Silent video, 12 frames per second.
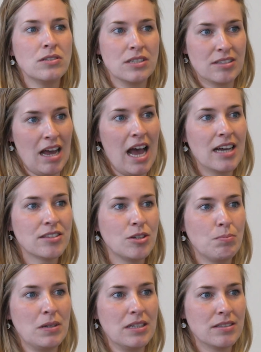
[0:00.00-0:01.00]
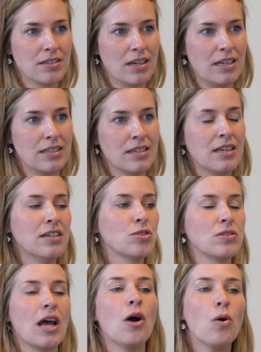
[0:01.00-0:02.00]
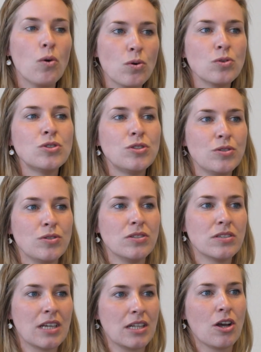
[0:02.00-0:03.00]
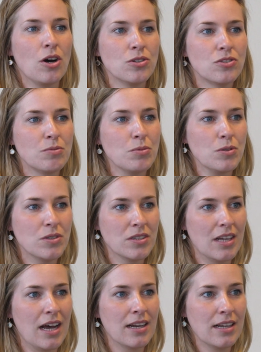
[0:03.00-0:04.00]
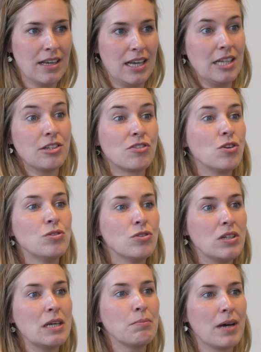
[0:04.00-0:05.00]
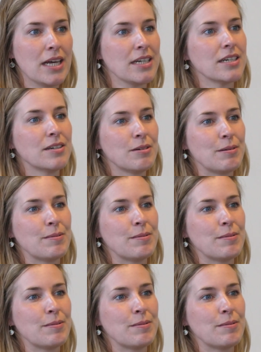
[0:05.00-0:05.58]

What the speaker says: the task could be designed so that all students can contribute to that in their own unique manner.